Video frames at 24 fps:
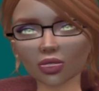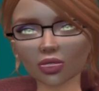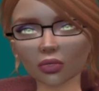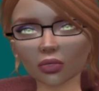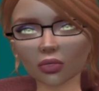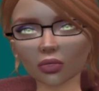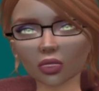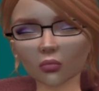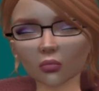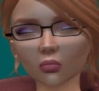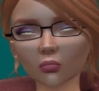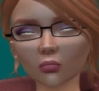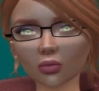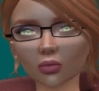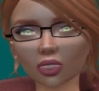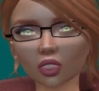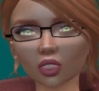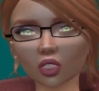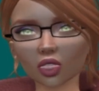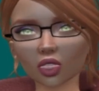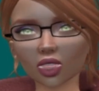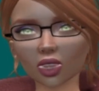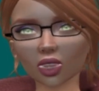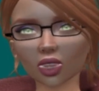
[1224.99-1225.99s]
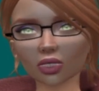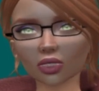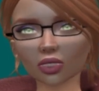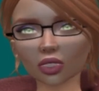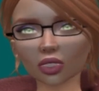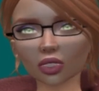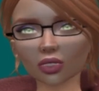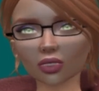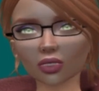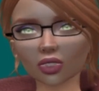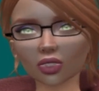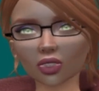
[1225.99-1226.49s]
There are people out there
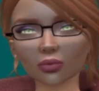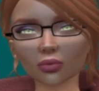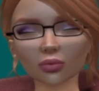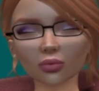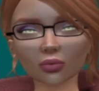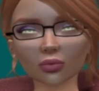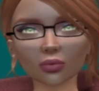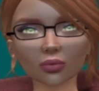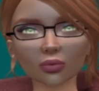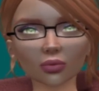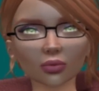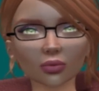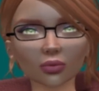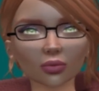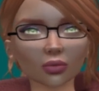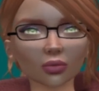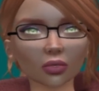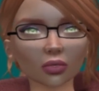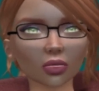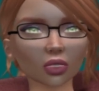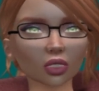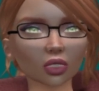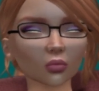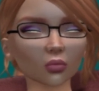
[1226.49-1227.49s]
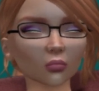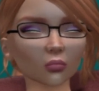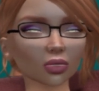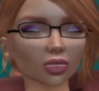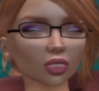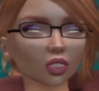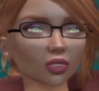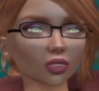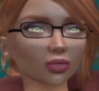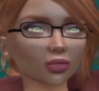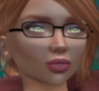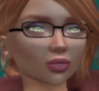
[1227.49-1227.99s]
like you, and there are people
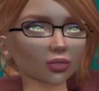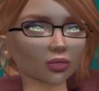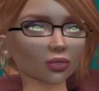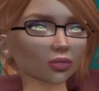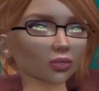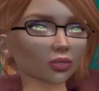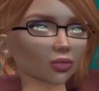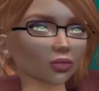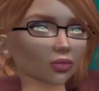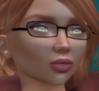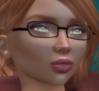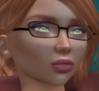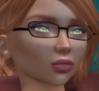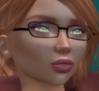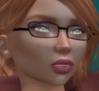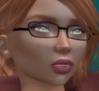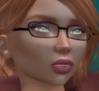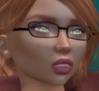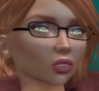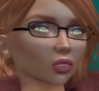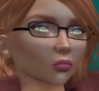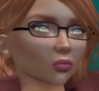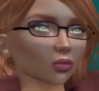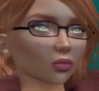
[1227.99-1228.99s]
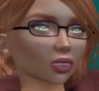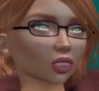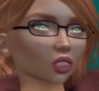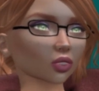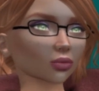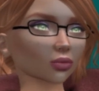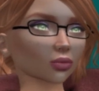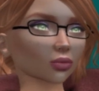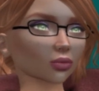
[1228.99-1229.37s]
out there suffering like you.